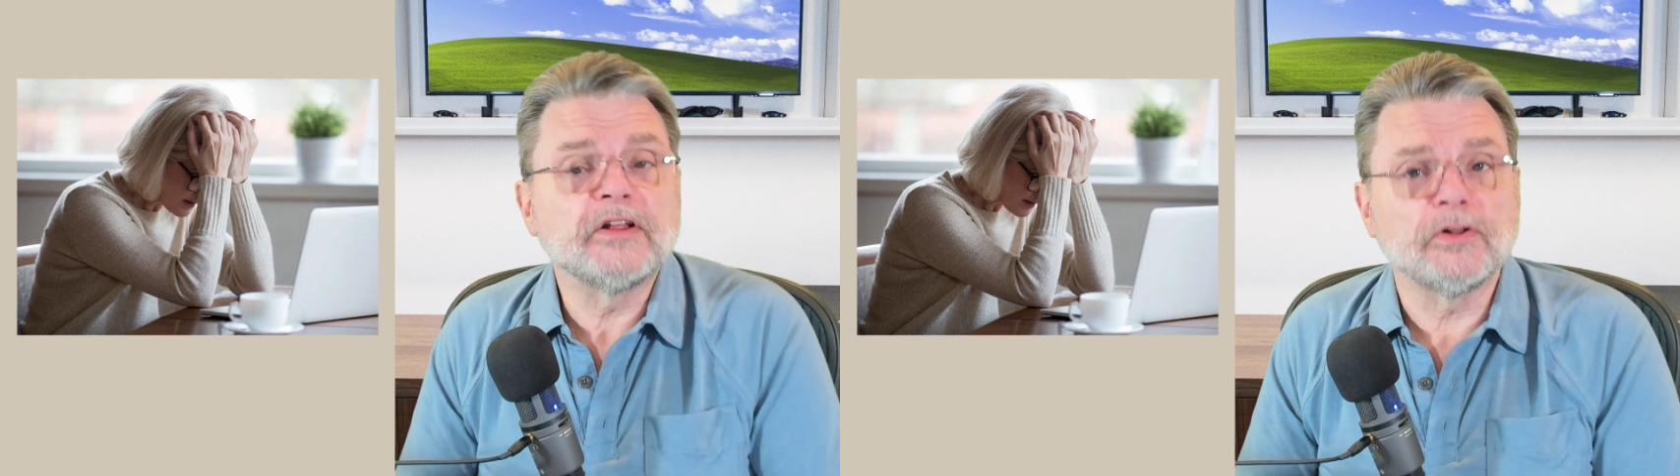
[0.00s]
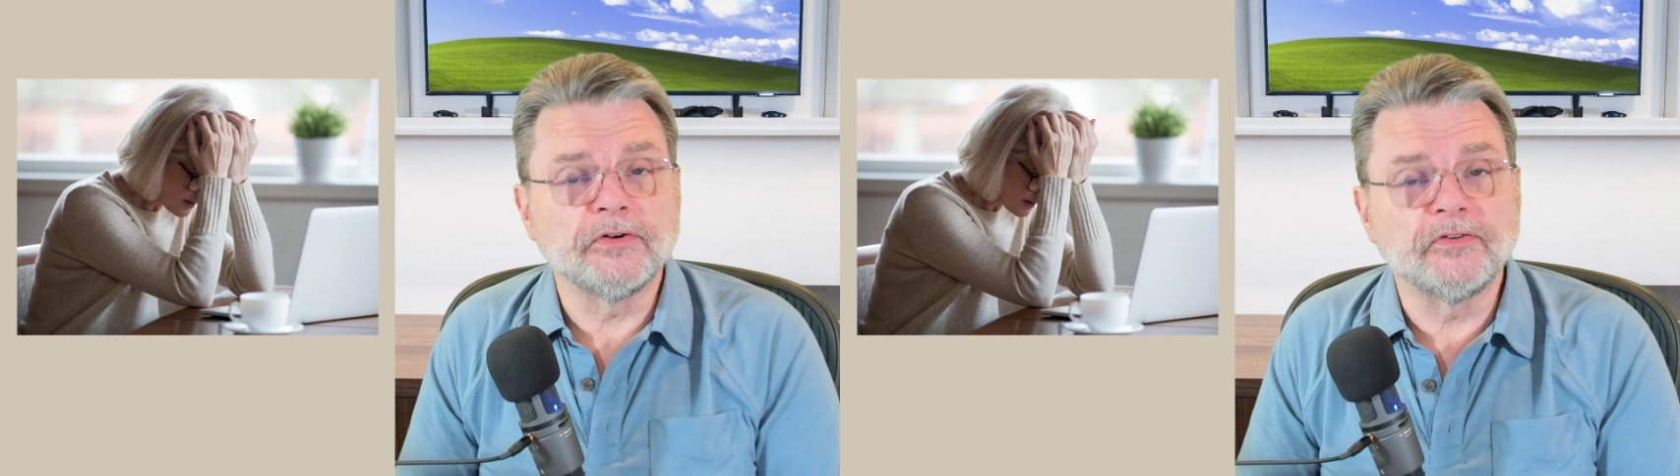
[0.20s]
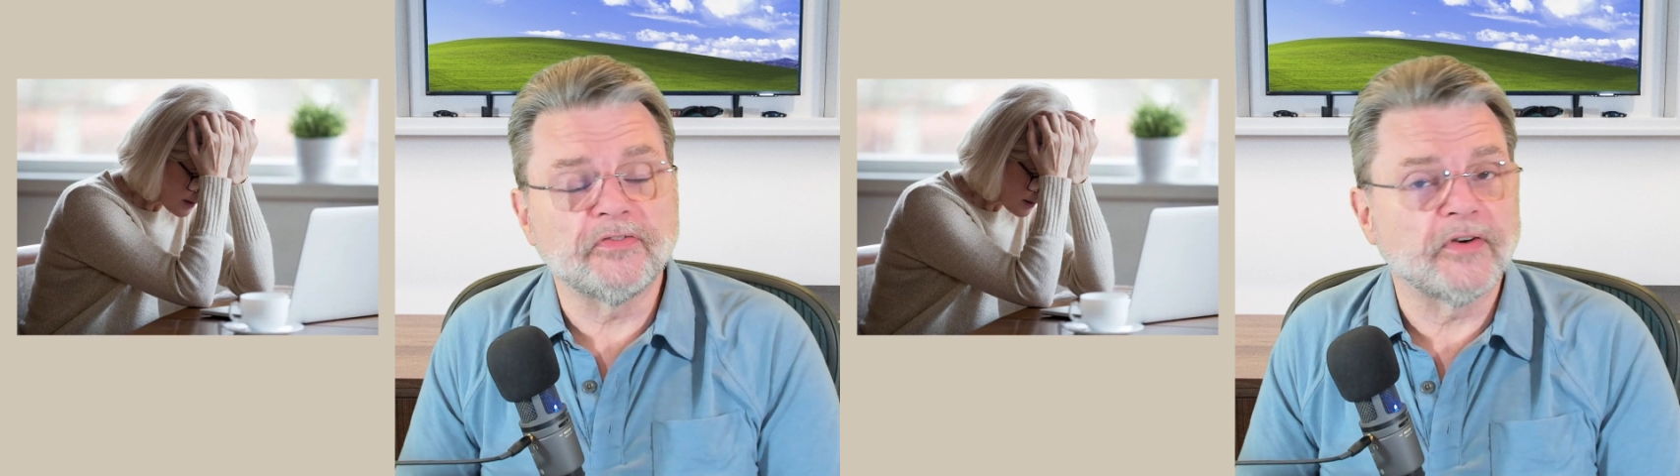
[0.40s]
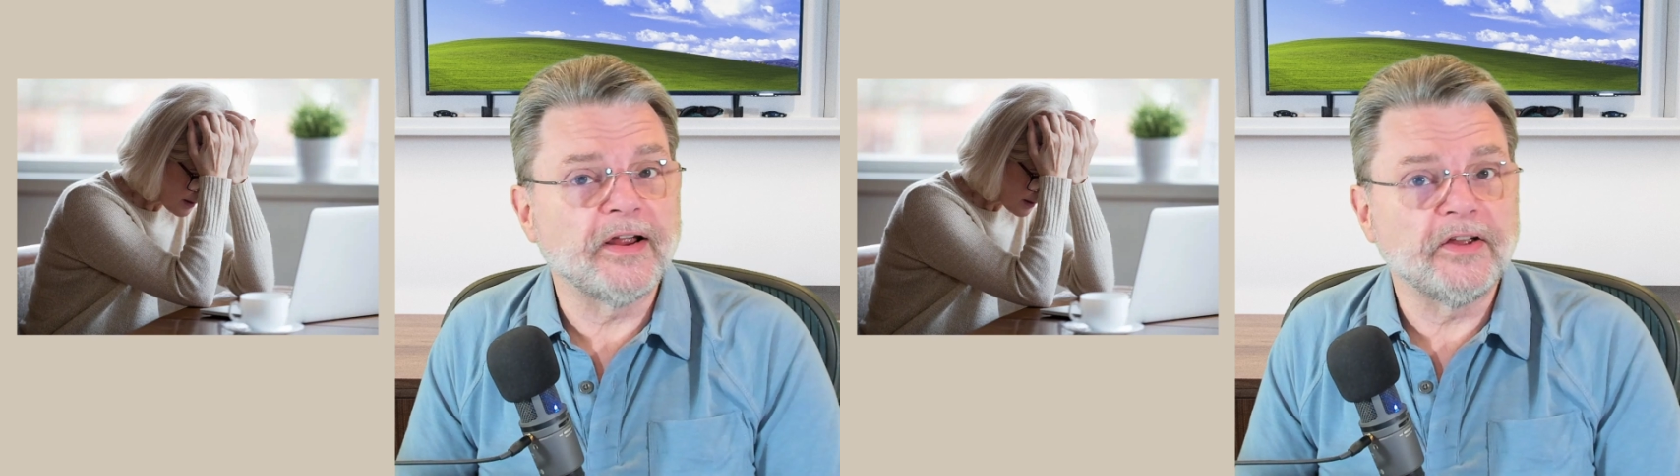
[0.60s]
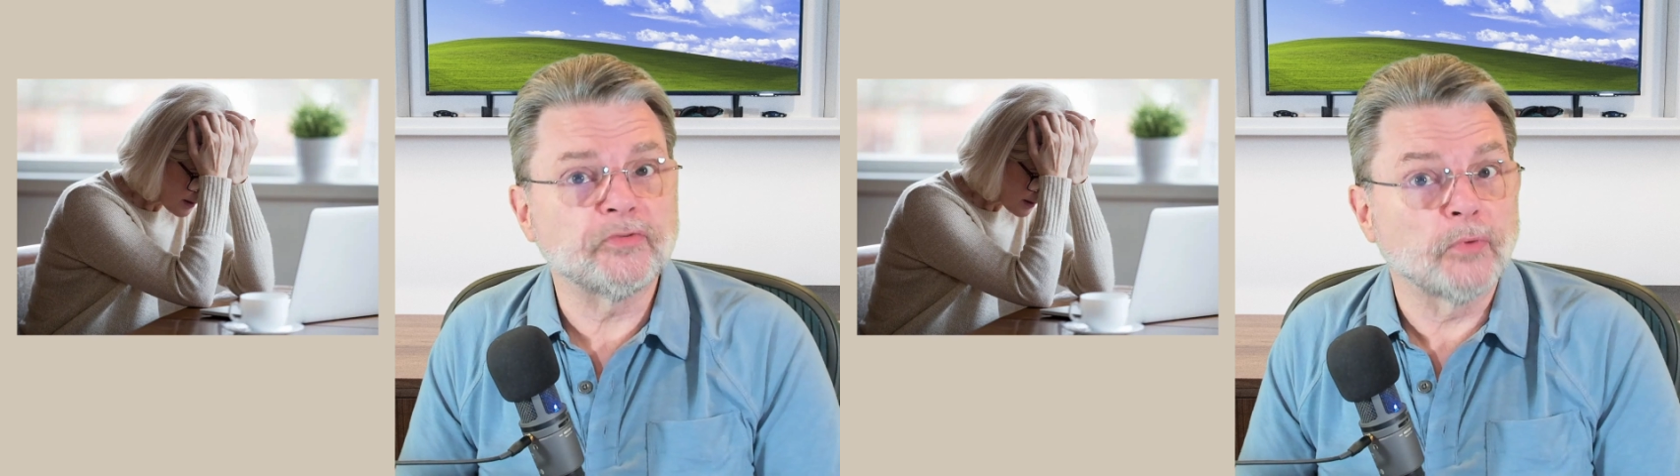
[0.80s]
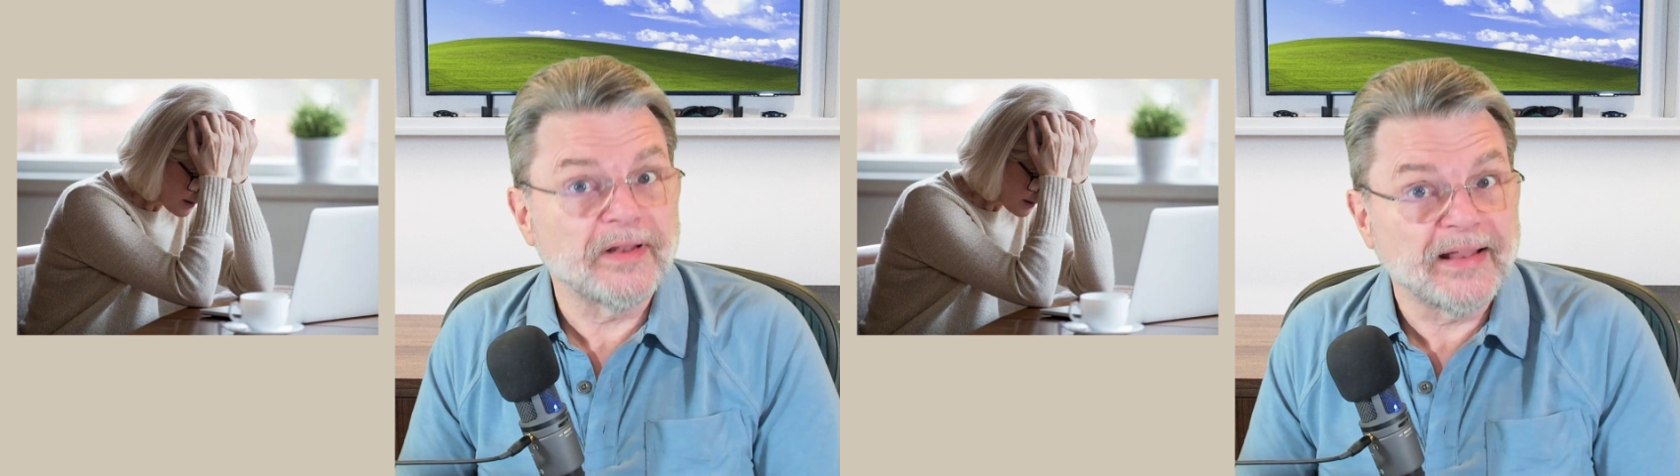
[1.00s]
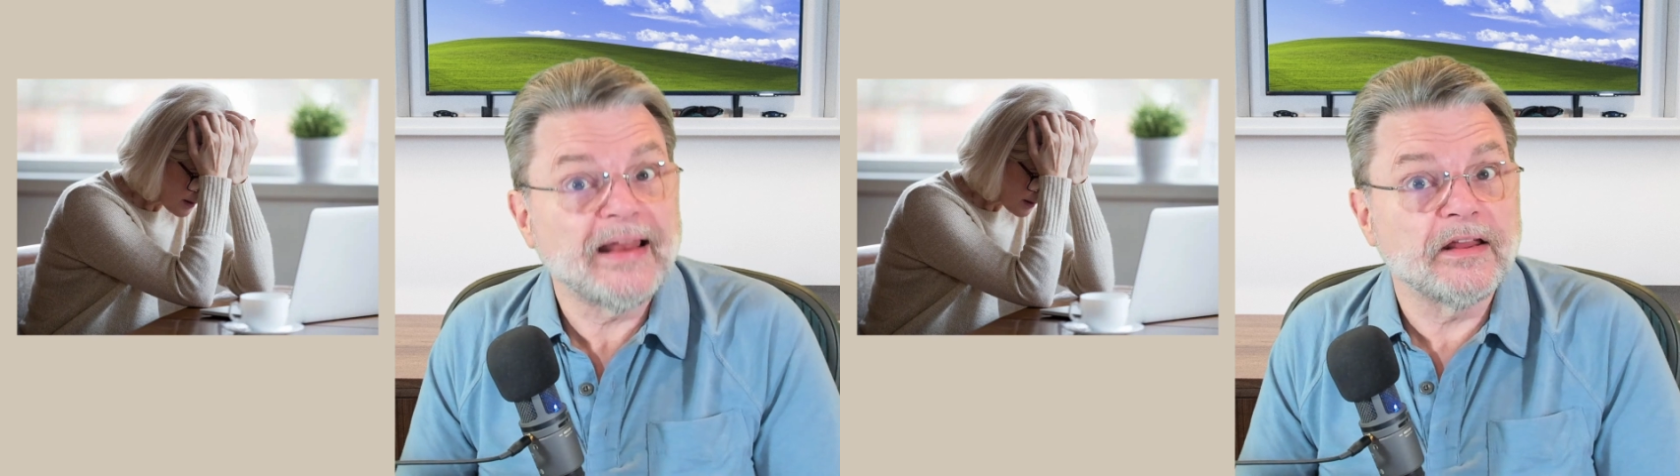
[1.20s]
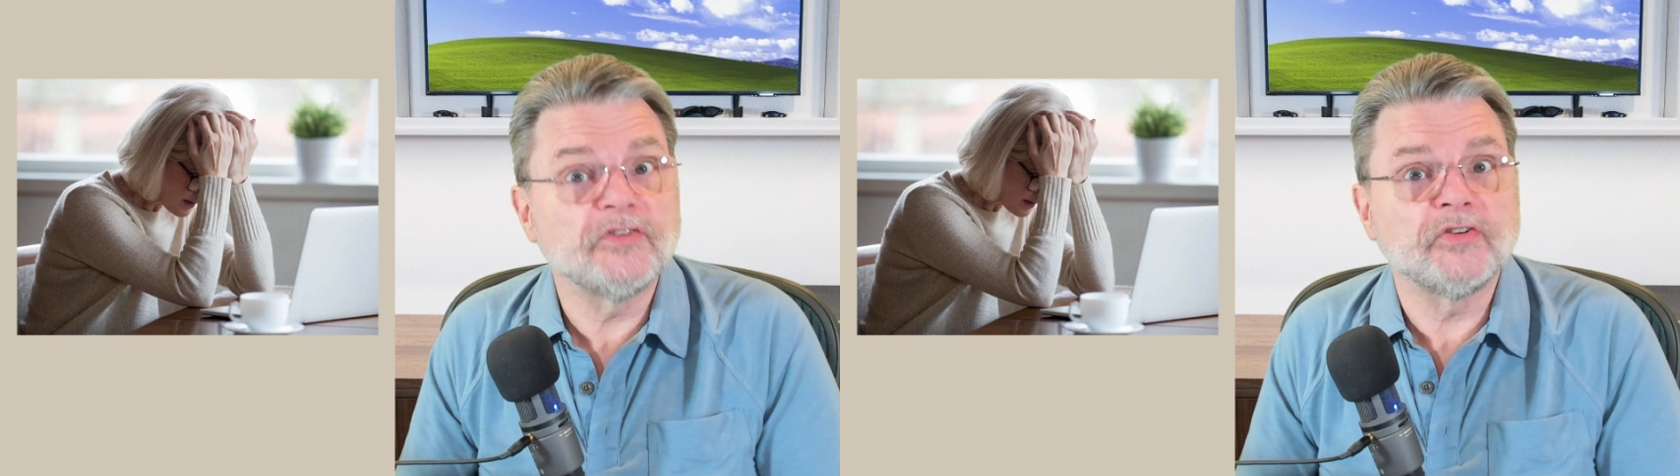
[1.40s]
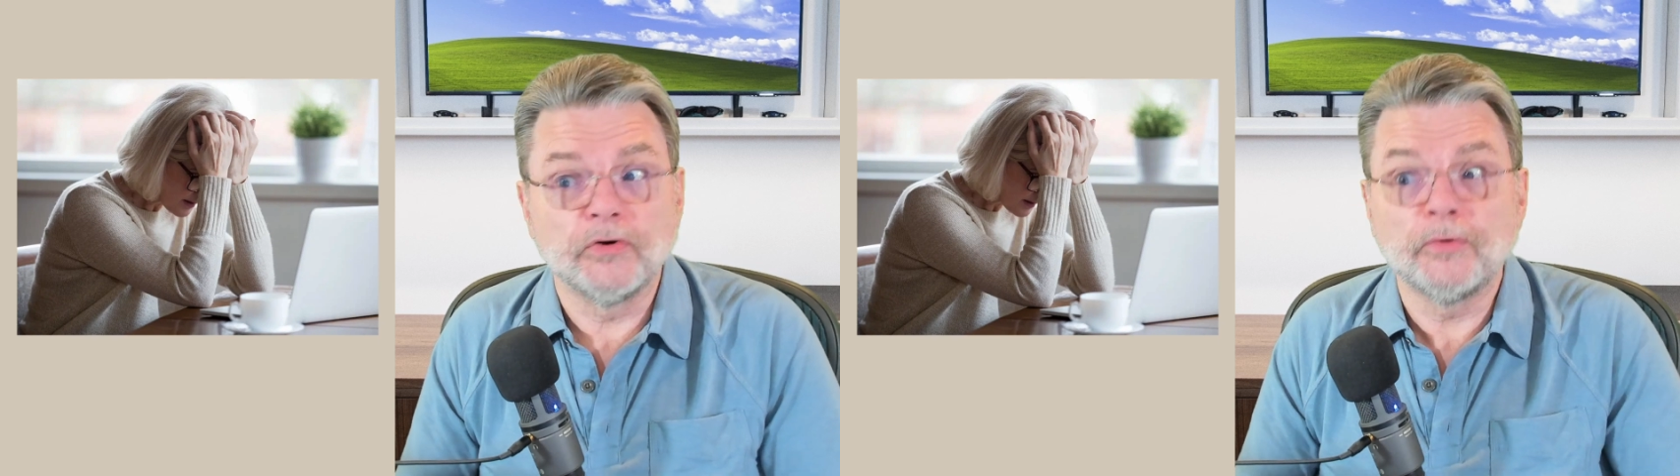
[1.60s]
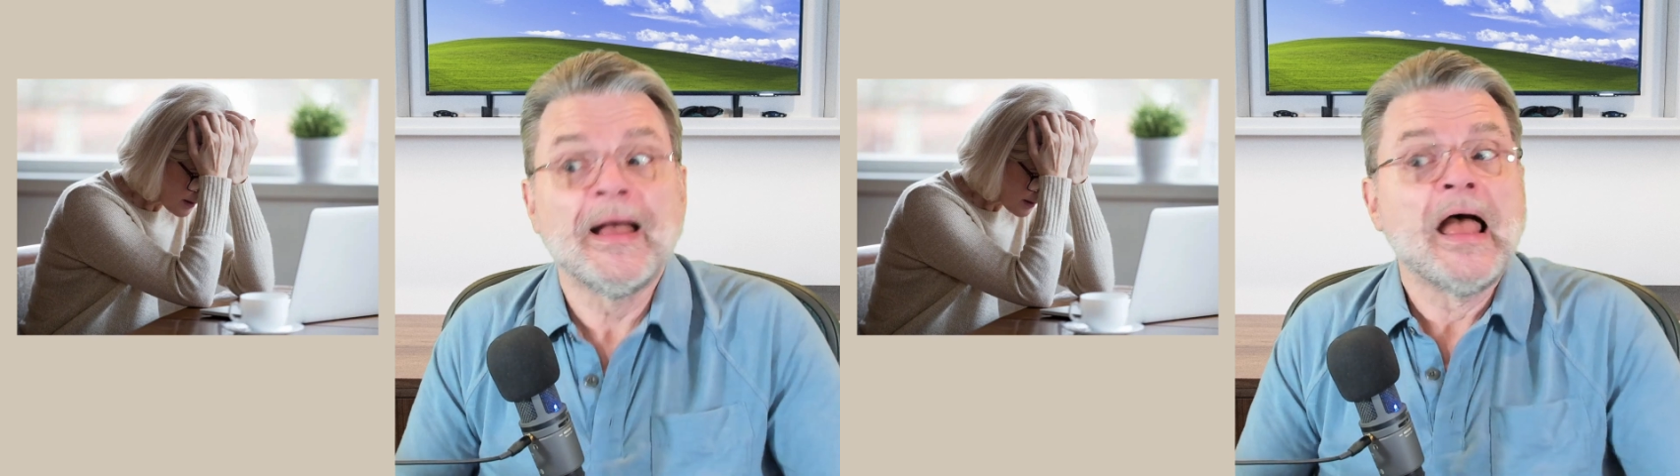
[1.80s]
include a phrase relating
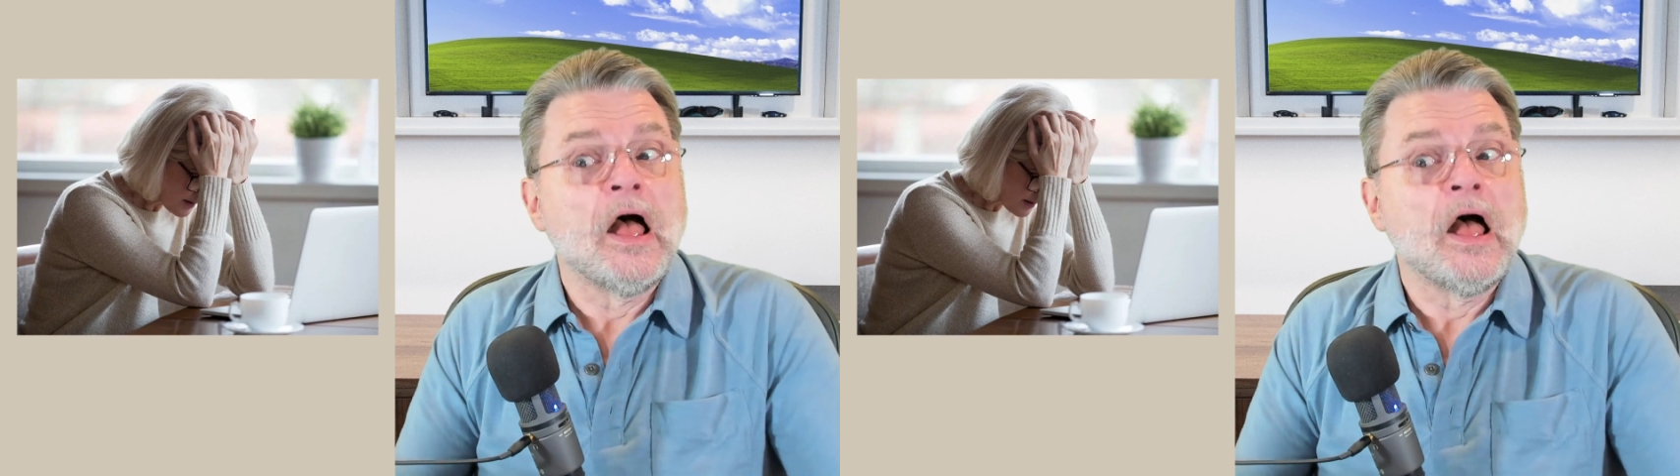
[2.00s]
to,